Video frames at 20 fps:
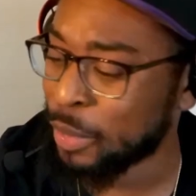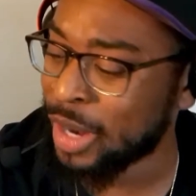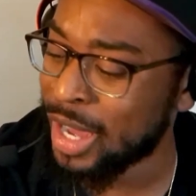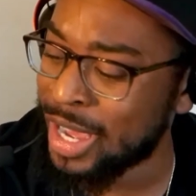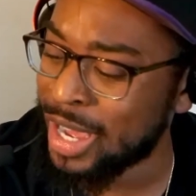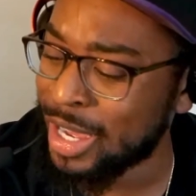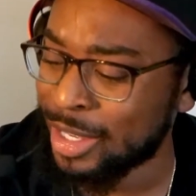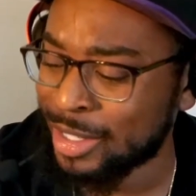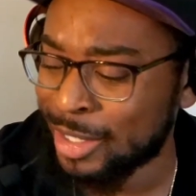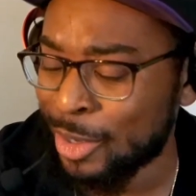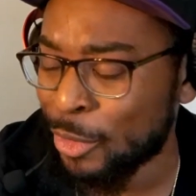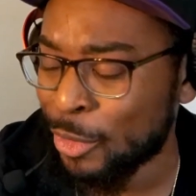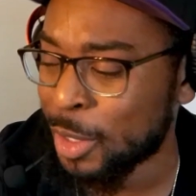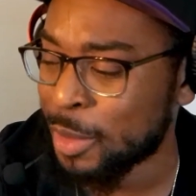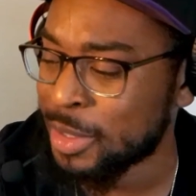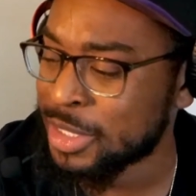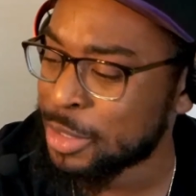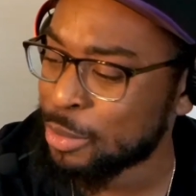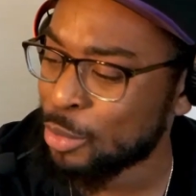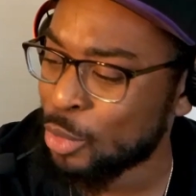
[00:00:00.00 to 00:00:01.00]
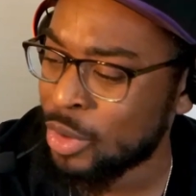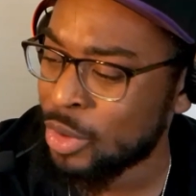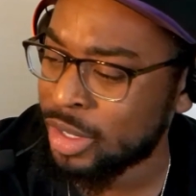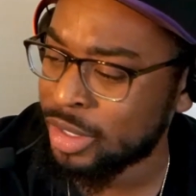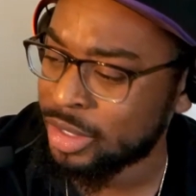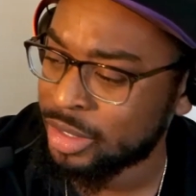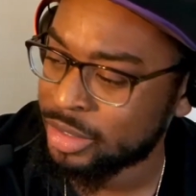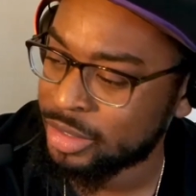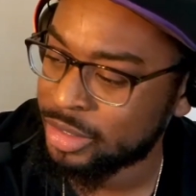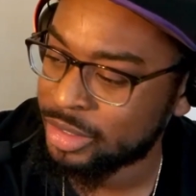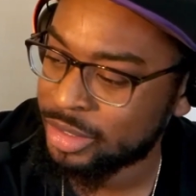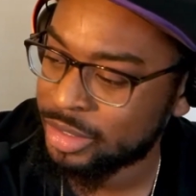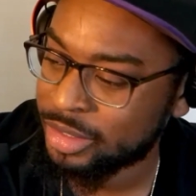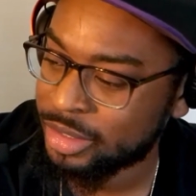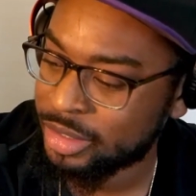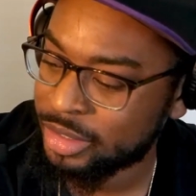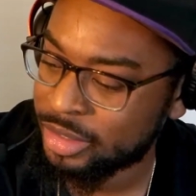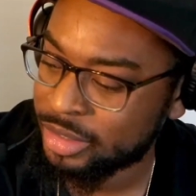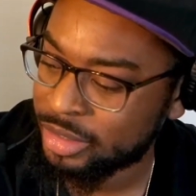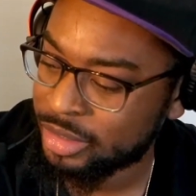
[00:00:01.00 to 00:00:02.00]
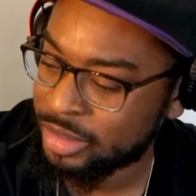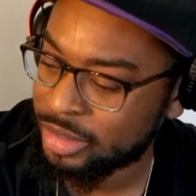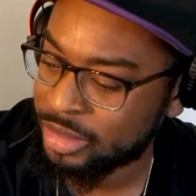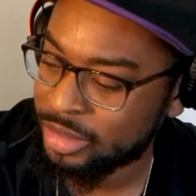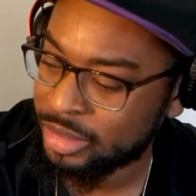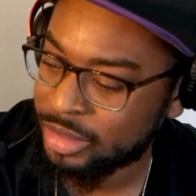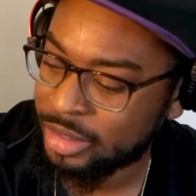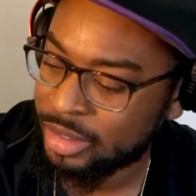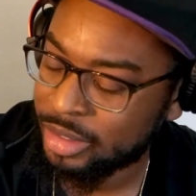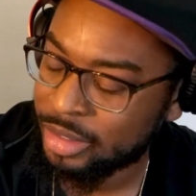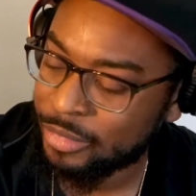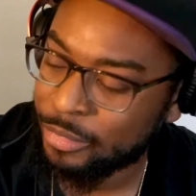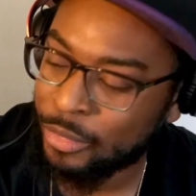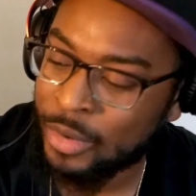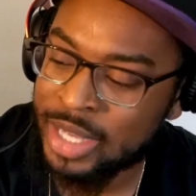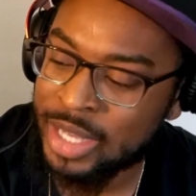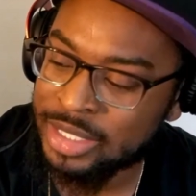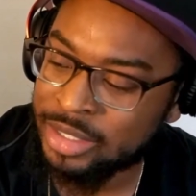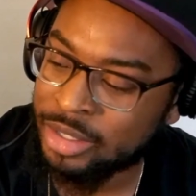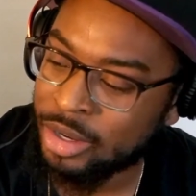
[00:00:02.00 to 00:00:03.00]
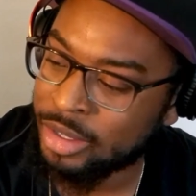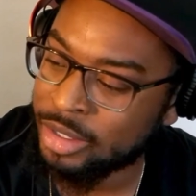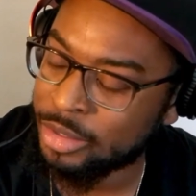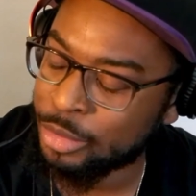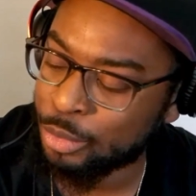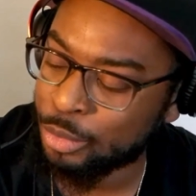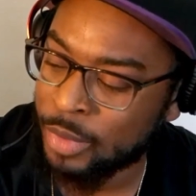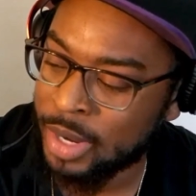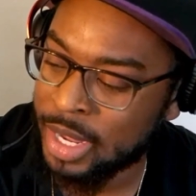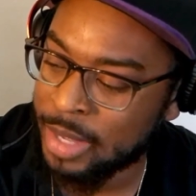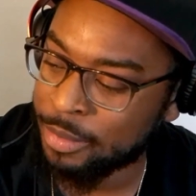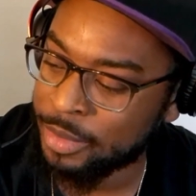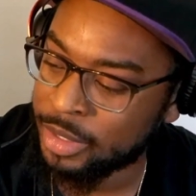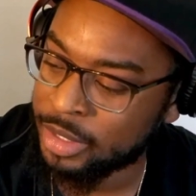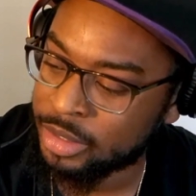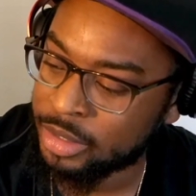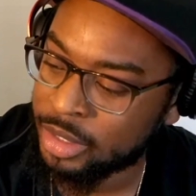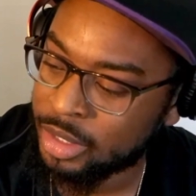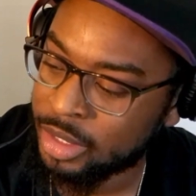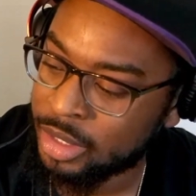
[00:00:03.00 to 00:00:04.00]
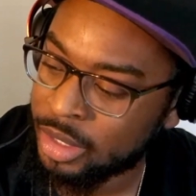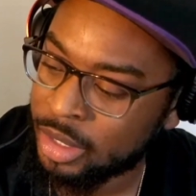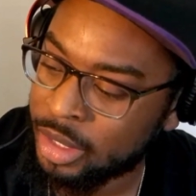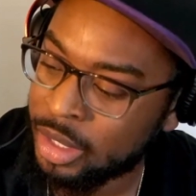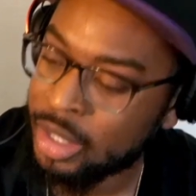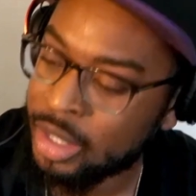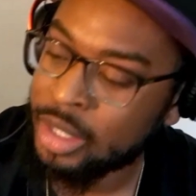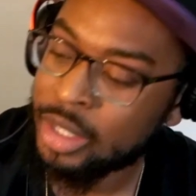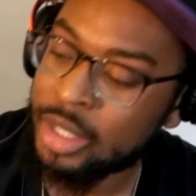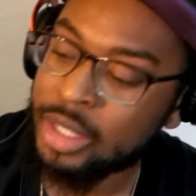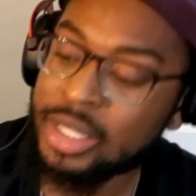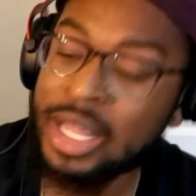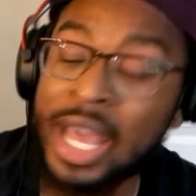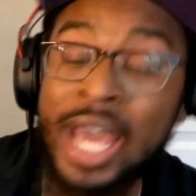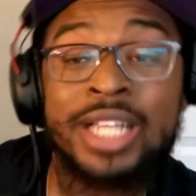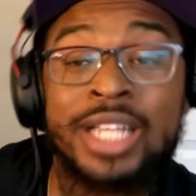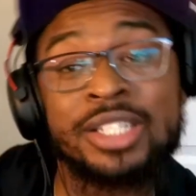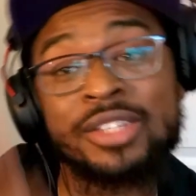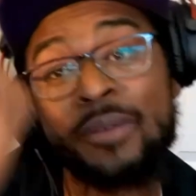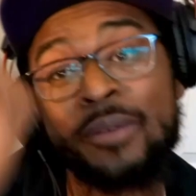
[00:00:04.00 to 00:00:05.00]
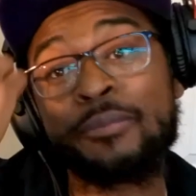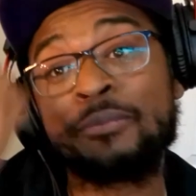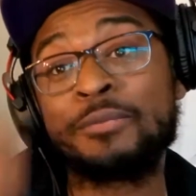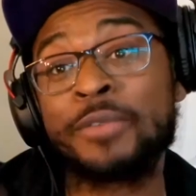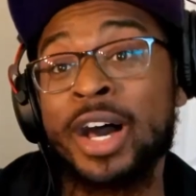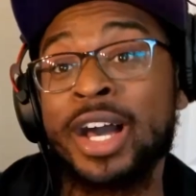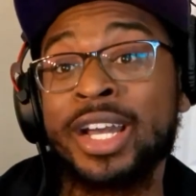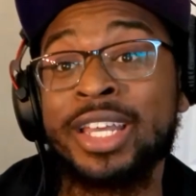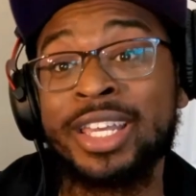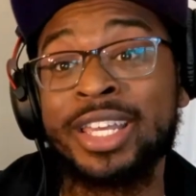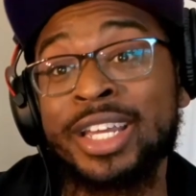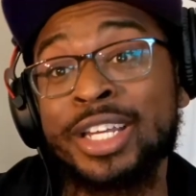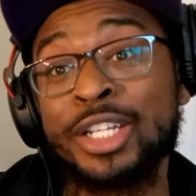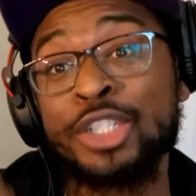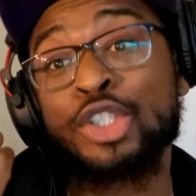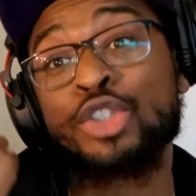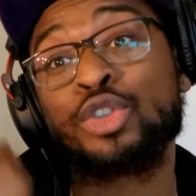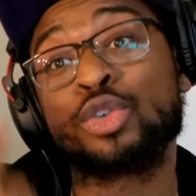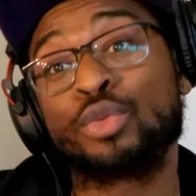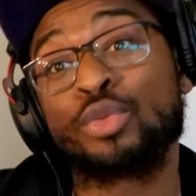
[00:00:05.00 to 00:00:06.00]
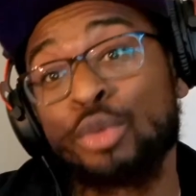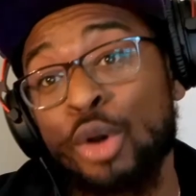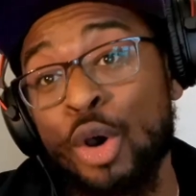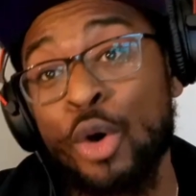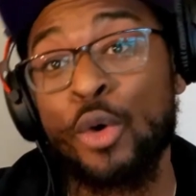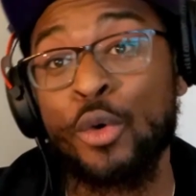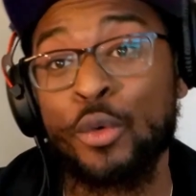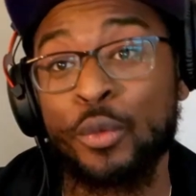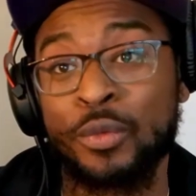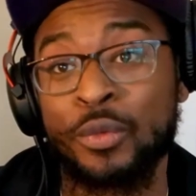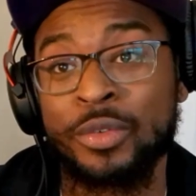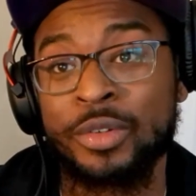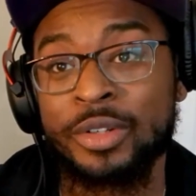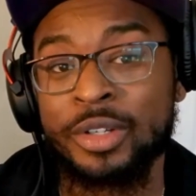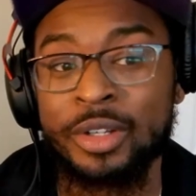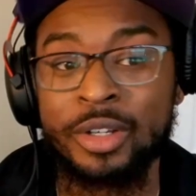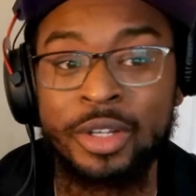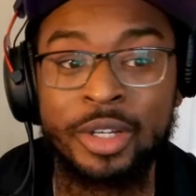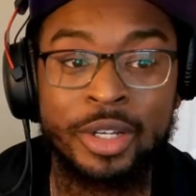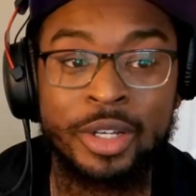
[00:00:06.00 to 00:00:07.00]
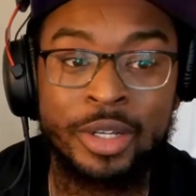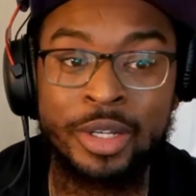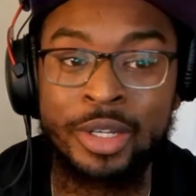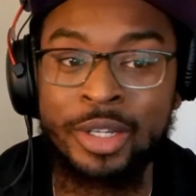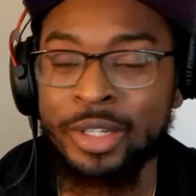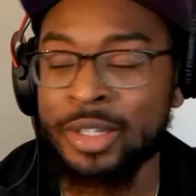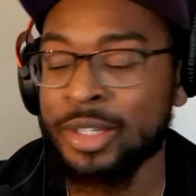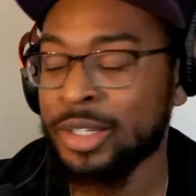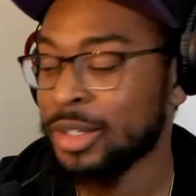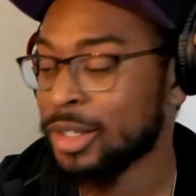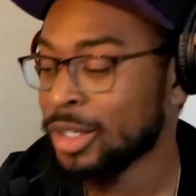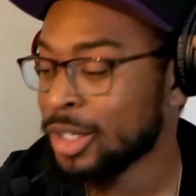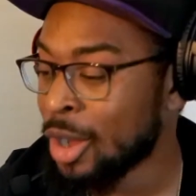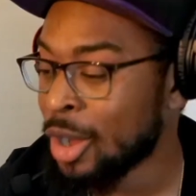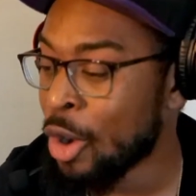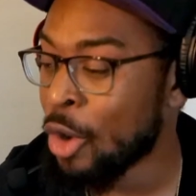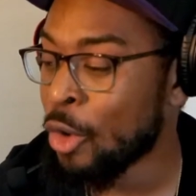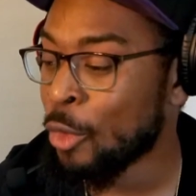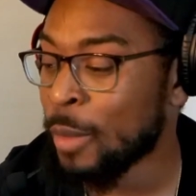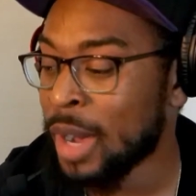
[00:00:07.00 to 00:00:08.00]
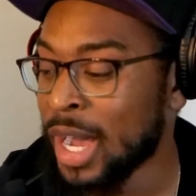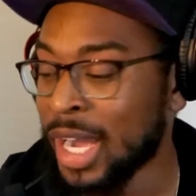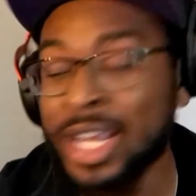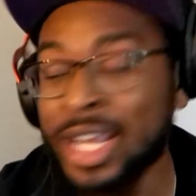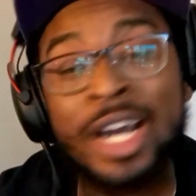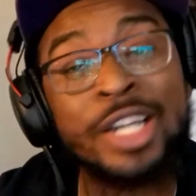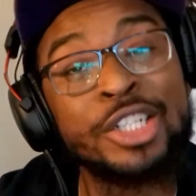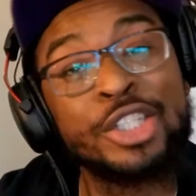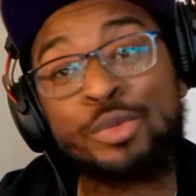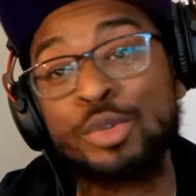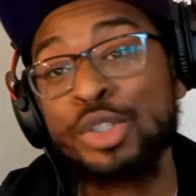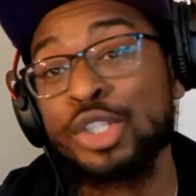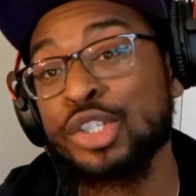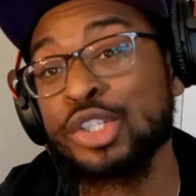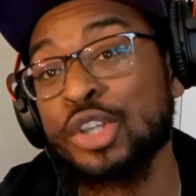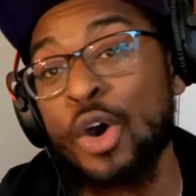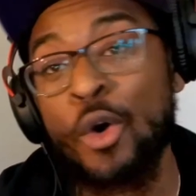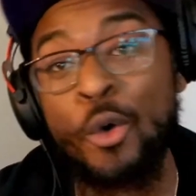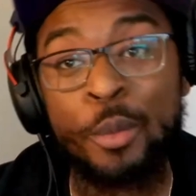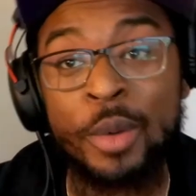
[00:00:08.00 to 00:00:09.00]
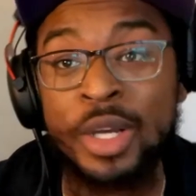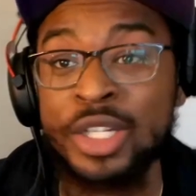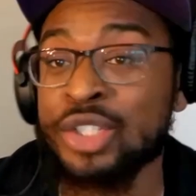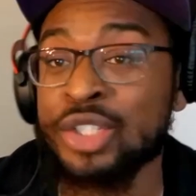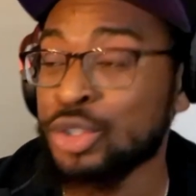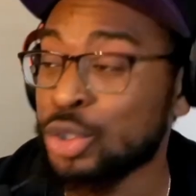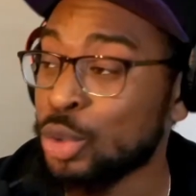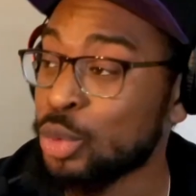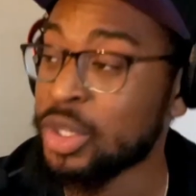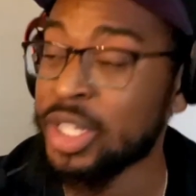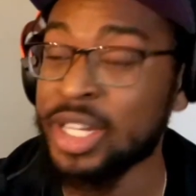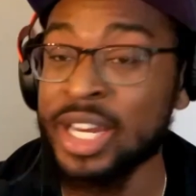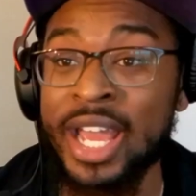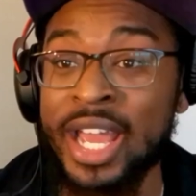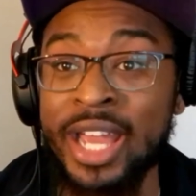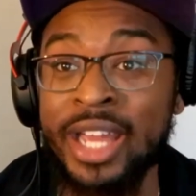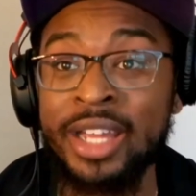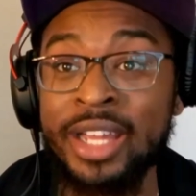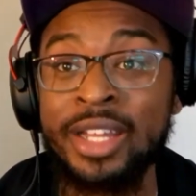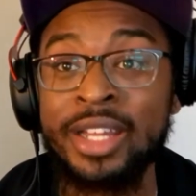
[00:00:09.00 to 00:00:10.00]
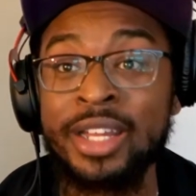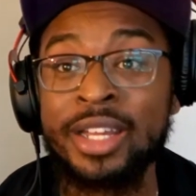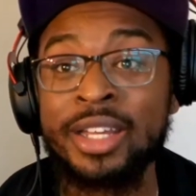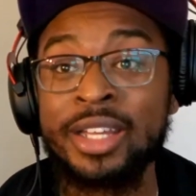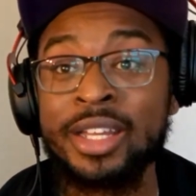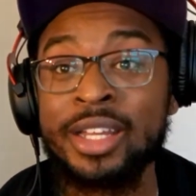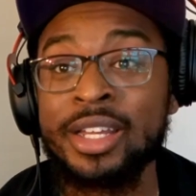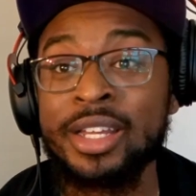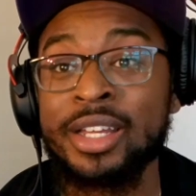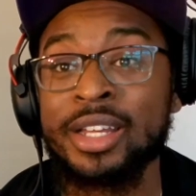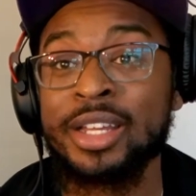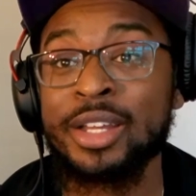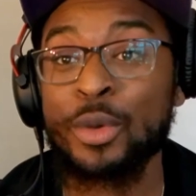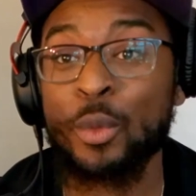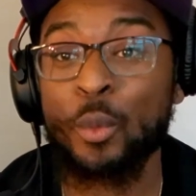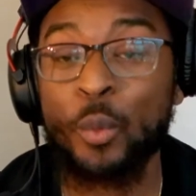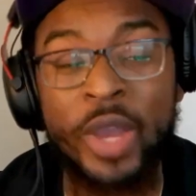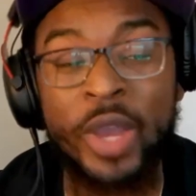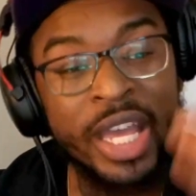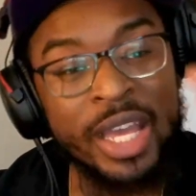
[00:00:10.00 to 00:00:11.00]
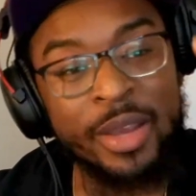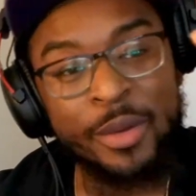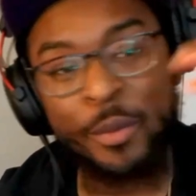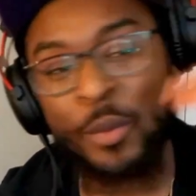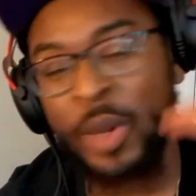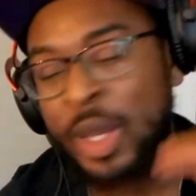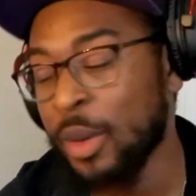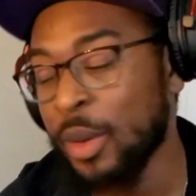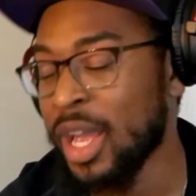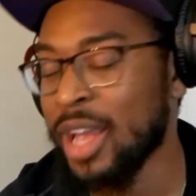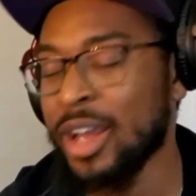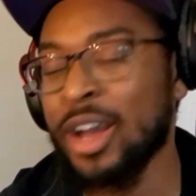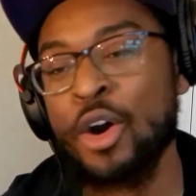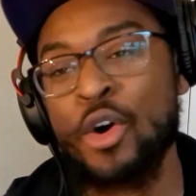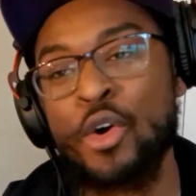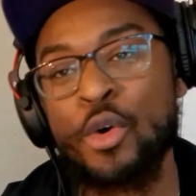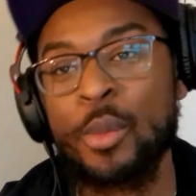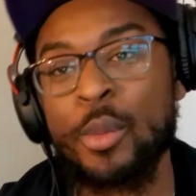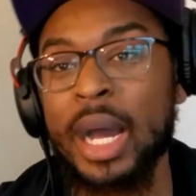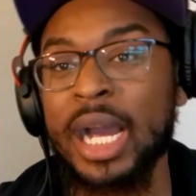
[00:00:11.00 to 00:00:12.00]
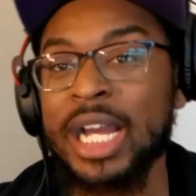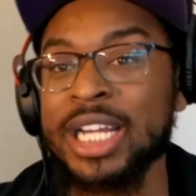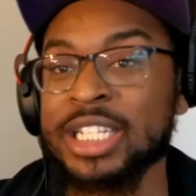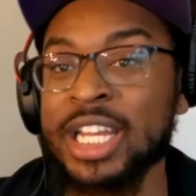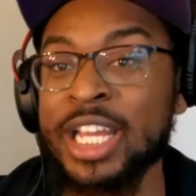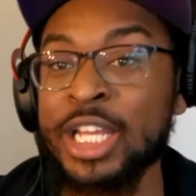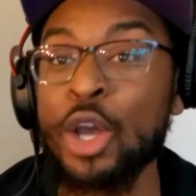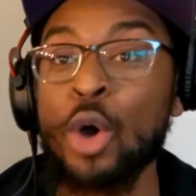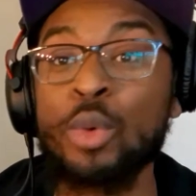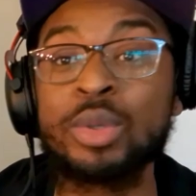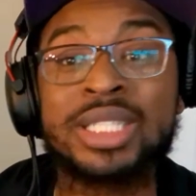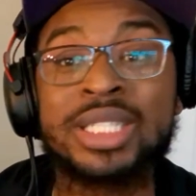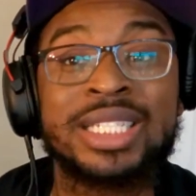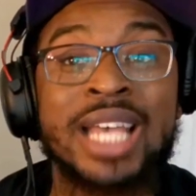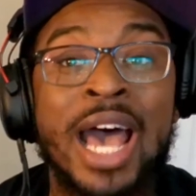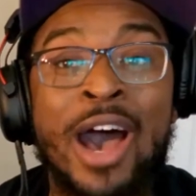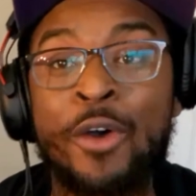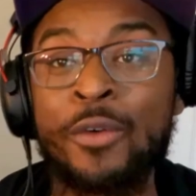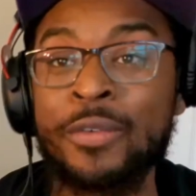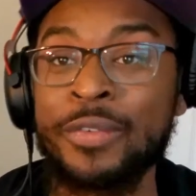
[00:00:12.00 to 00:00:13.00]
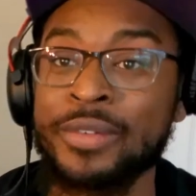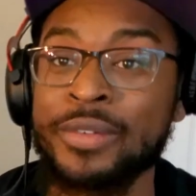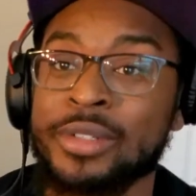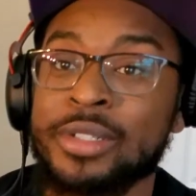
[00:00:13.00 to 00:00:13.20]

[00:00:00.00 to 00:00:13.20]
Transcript: Hold up, is it more? Before I start in the rampage. That is the fucking truth. Oh my gosh, there was so much truth in that. We oh my god, it goes south.